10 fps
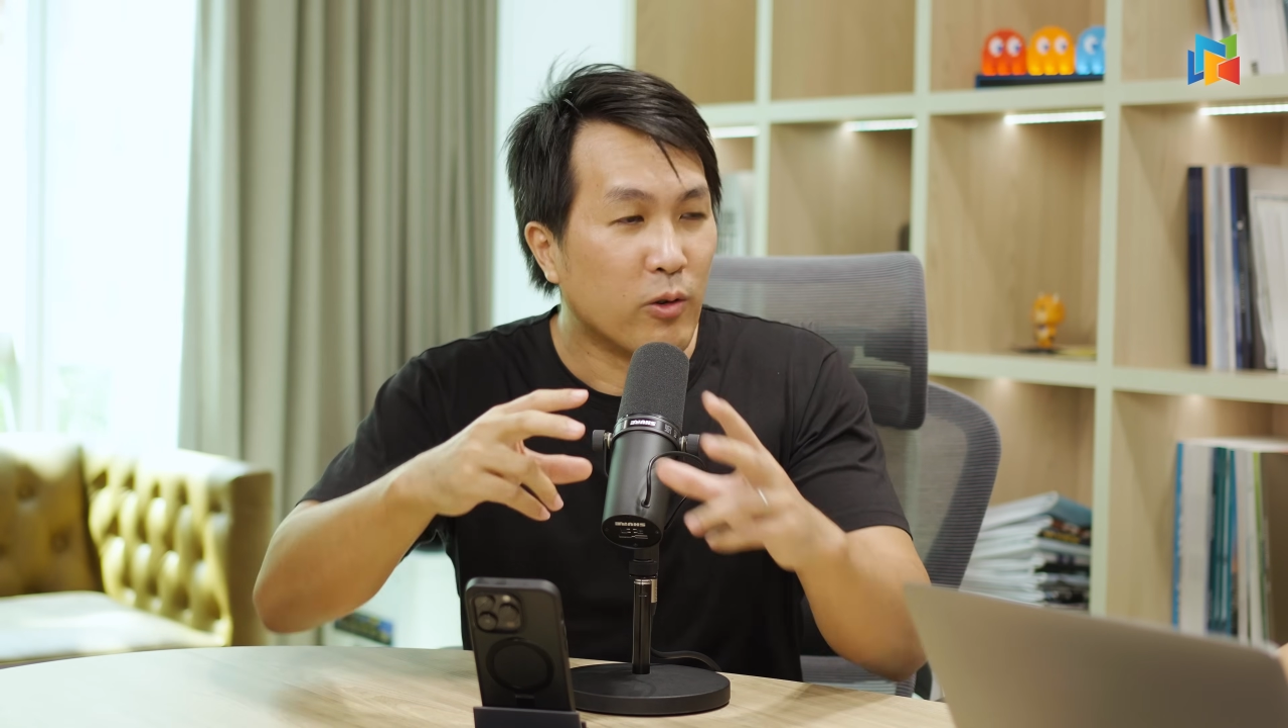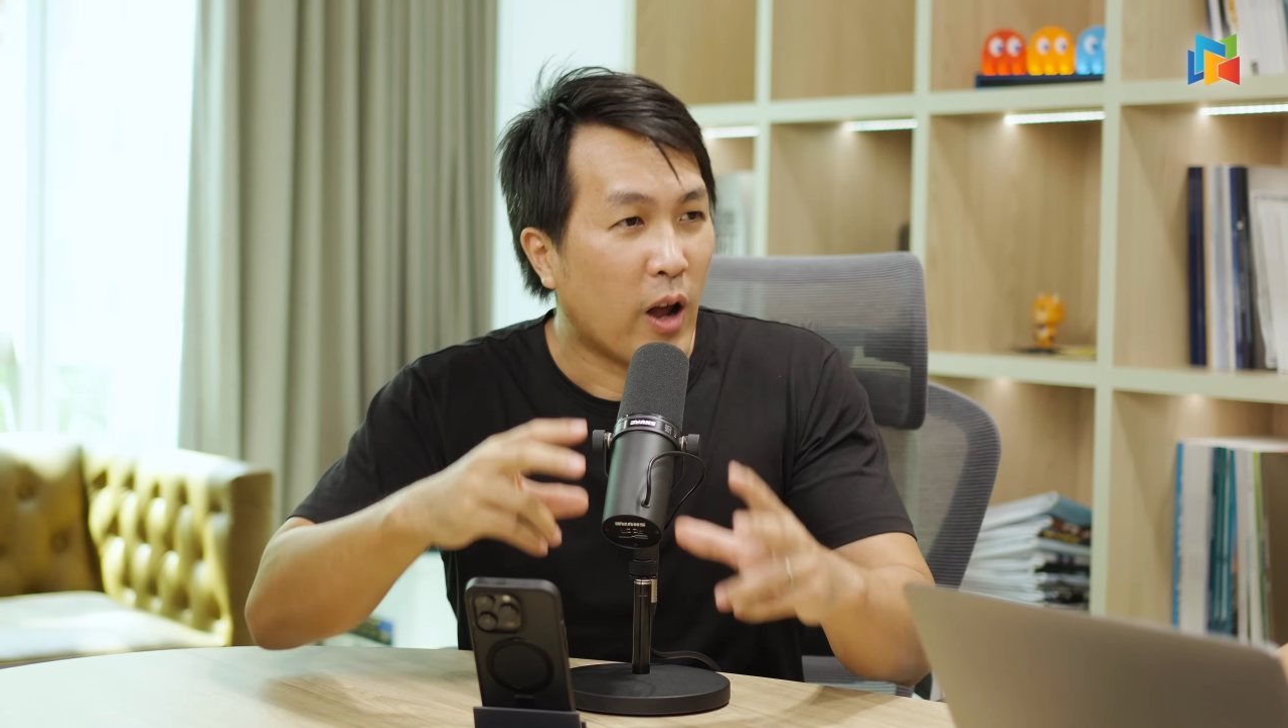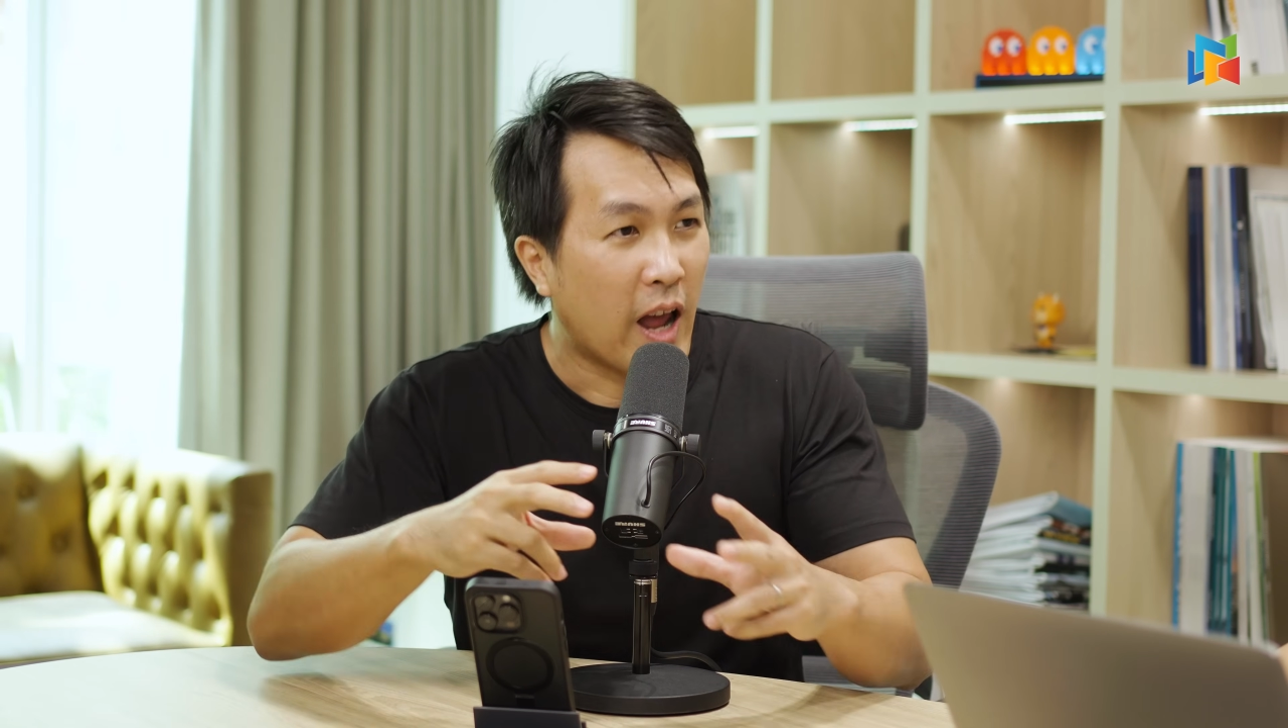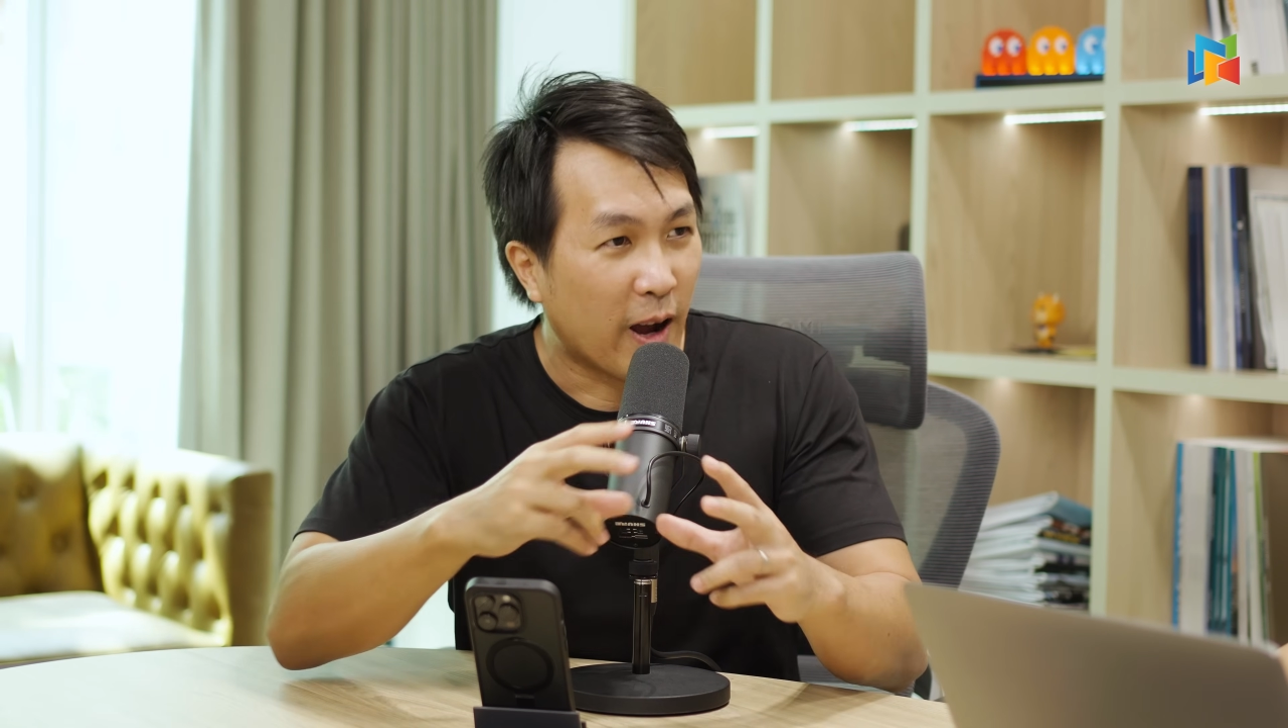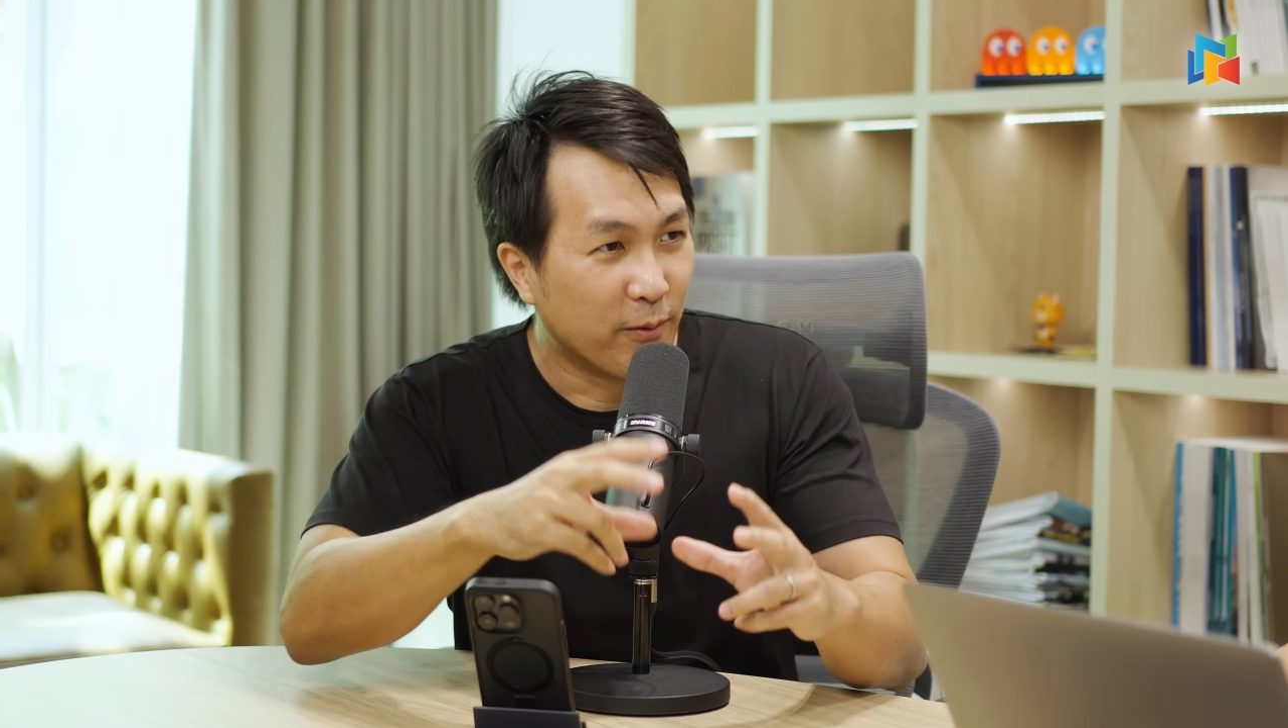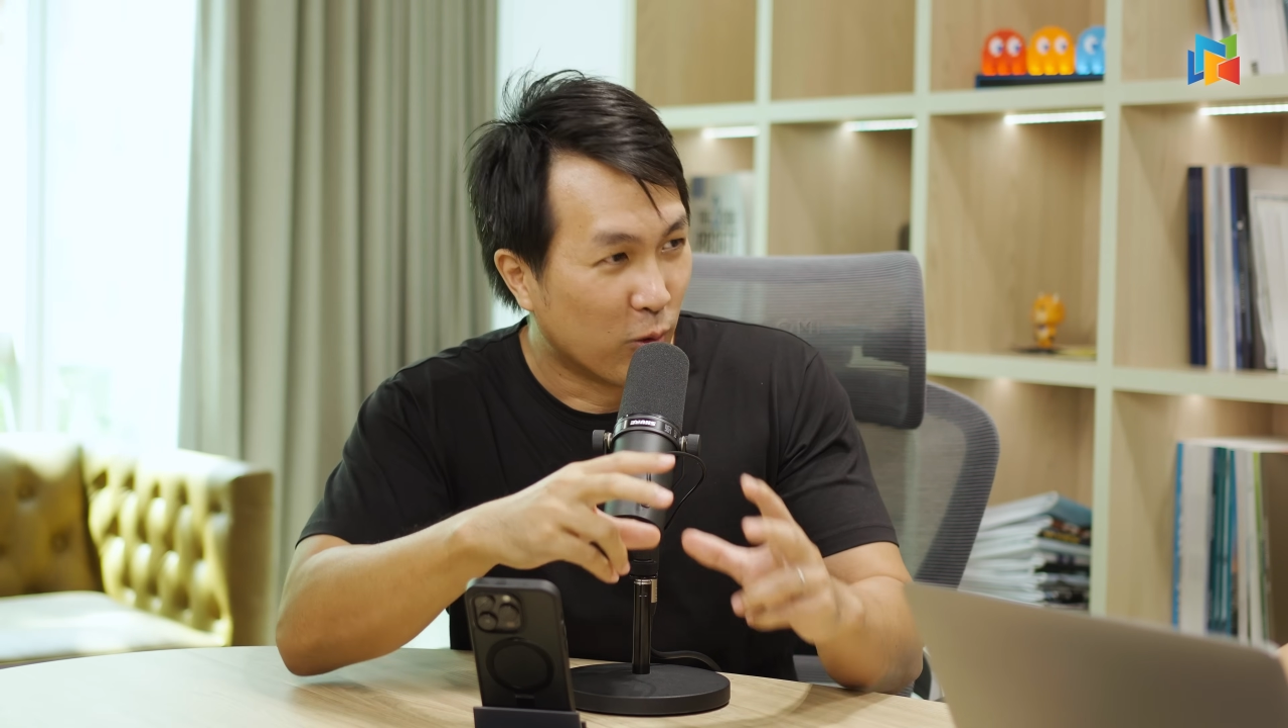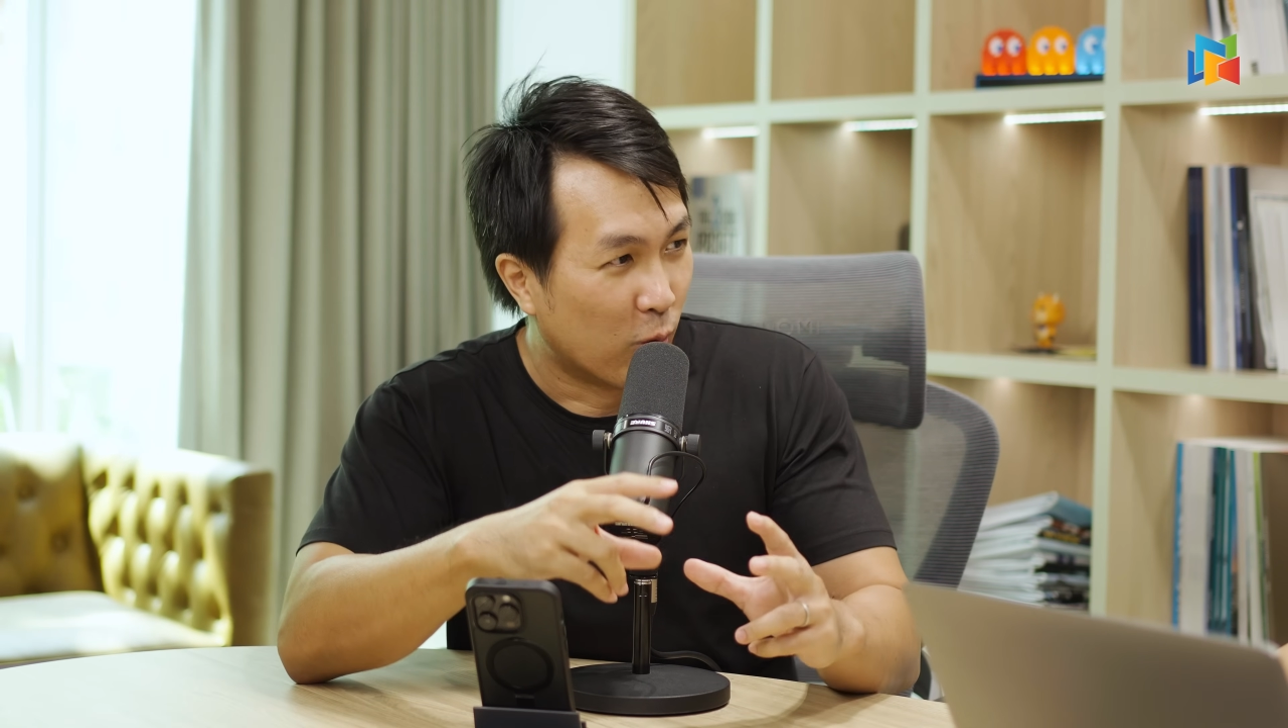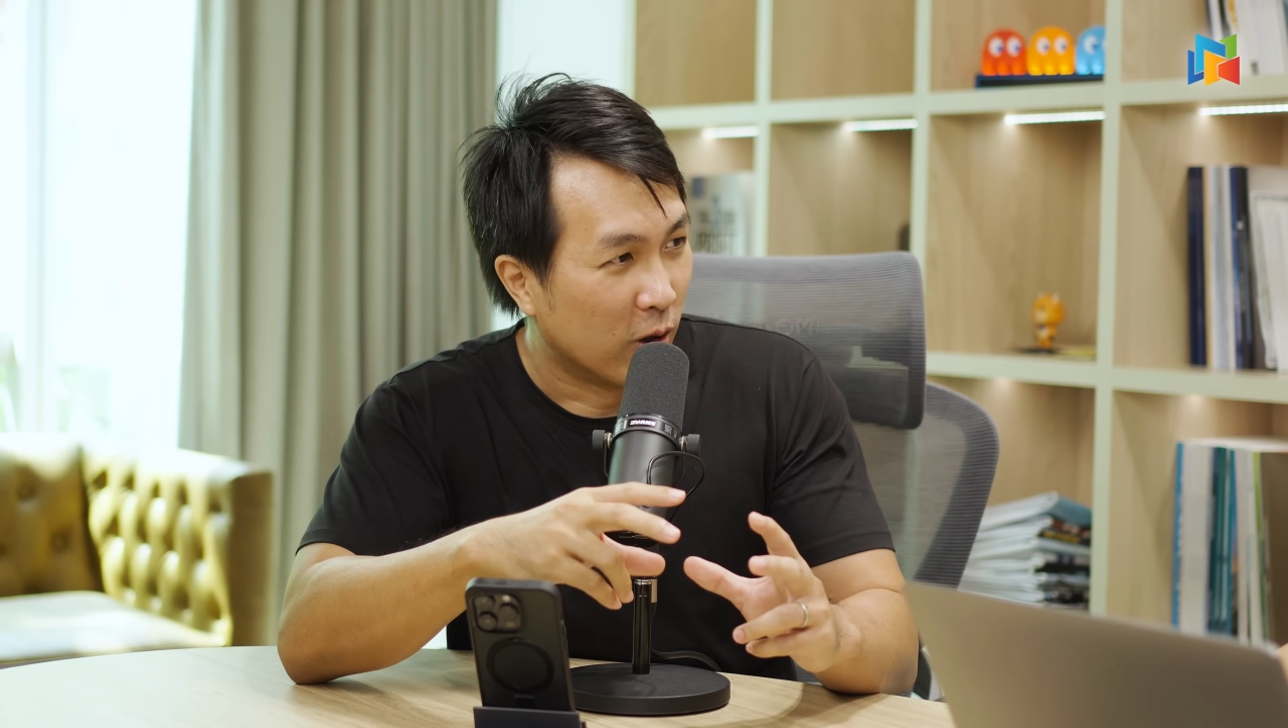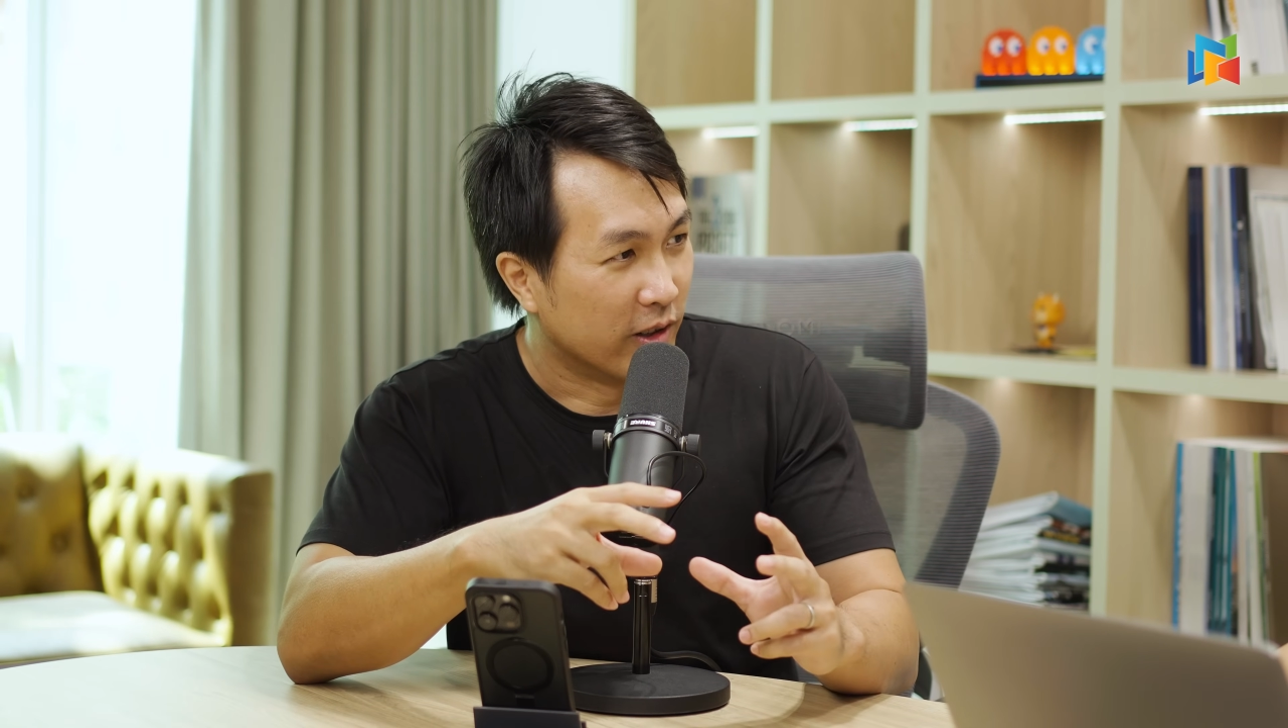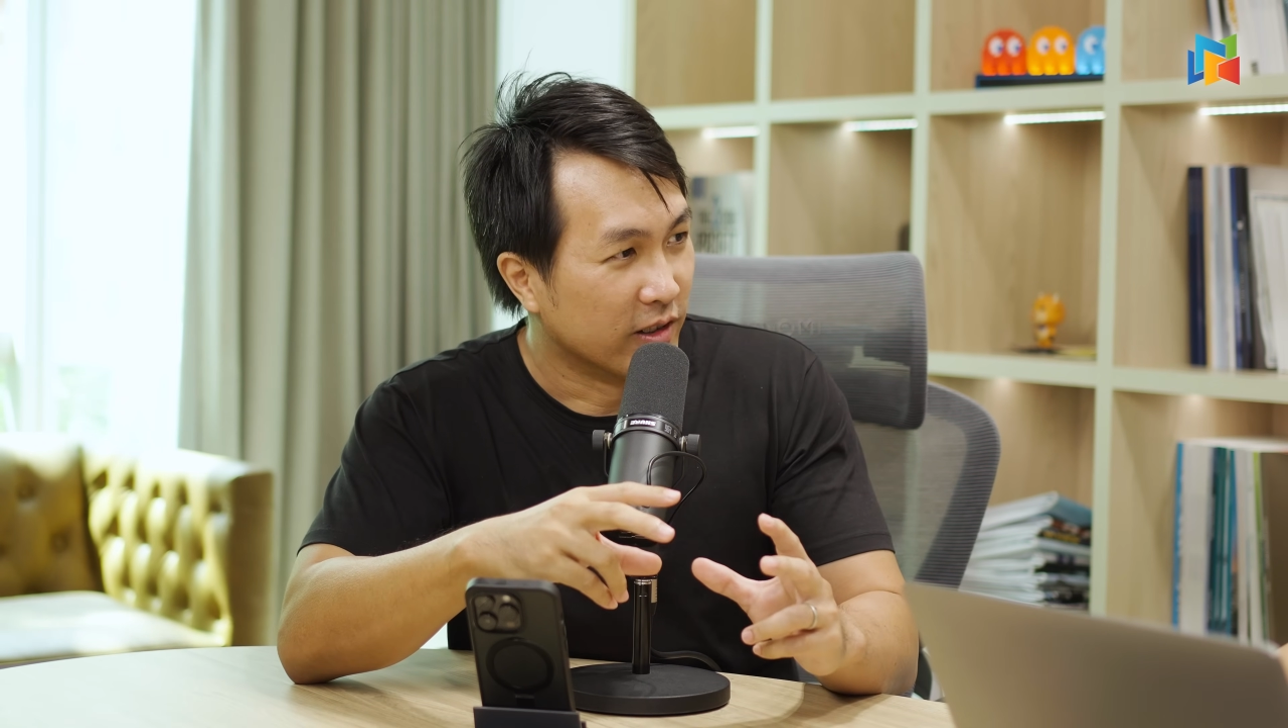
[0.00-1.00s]
have the
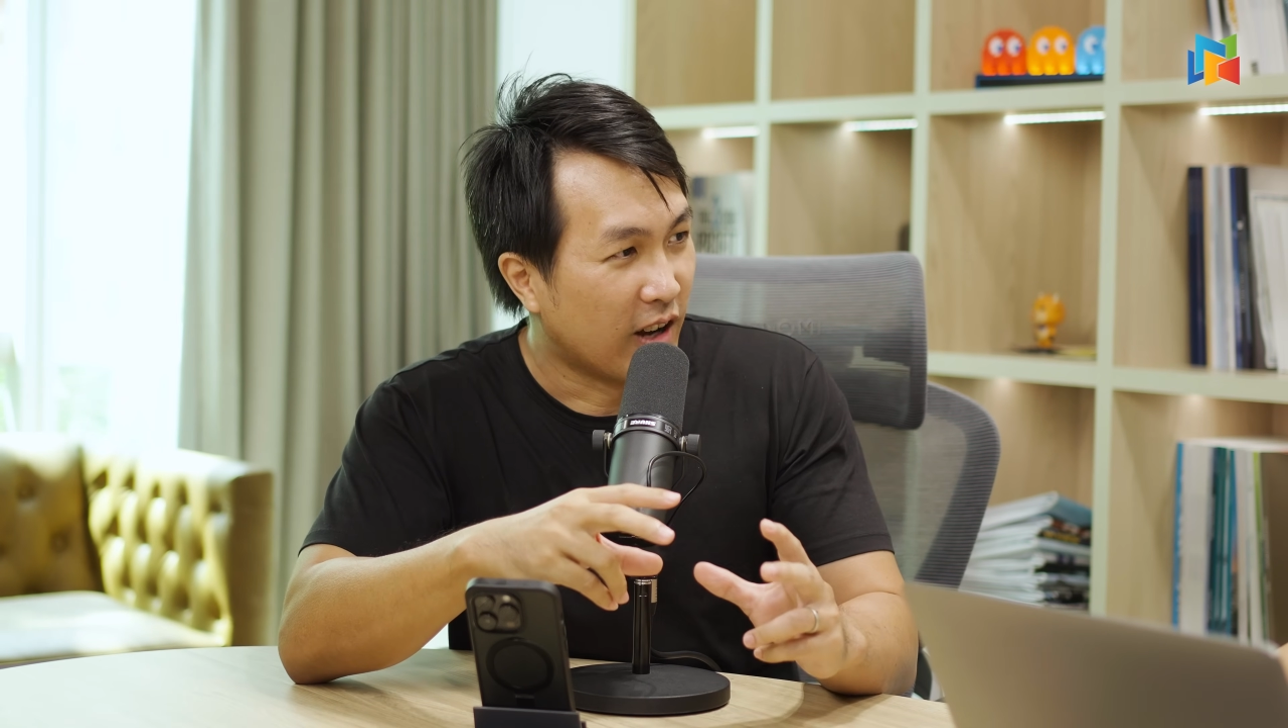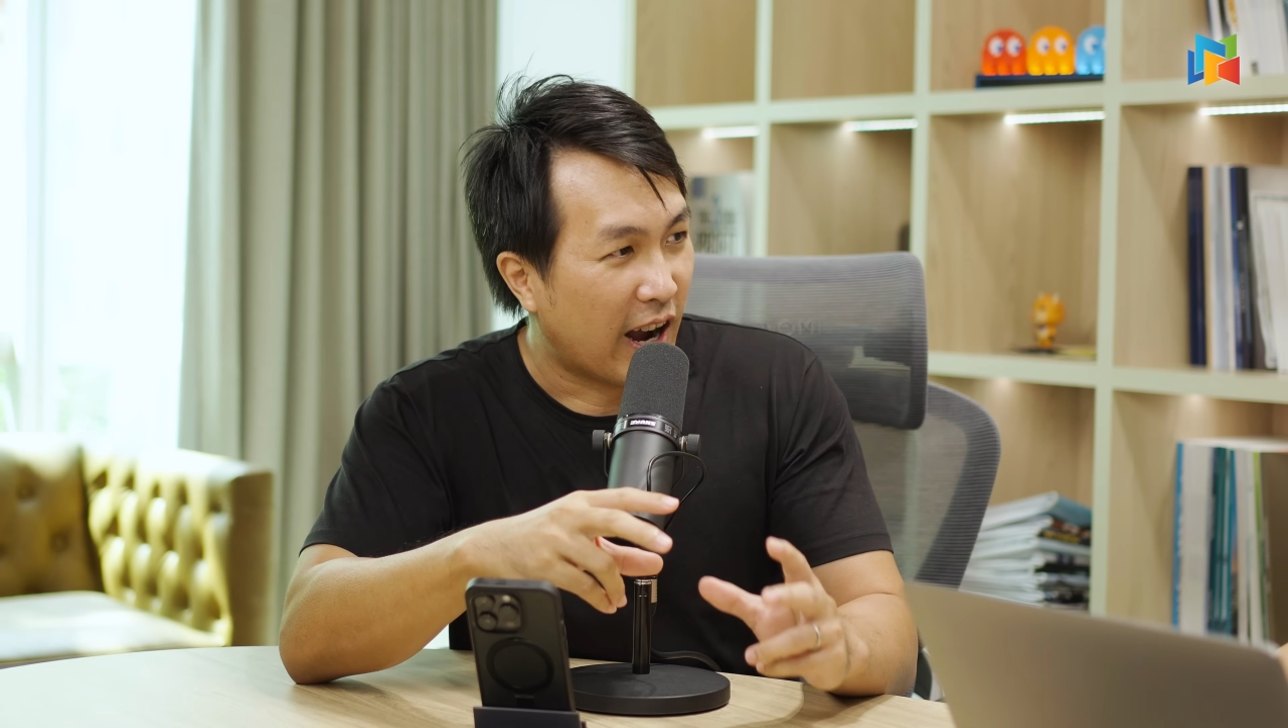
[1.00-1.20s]
wallet,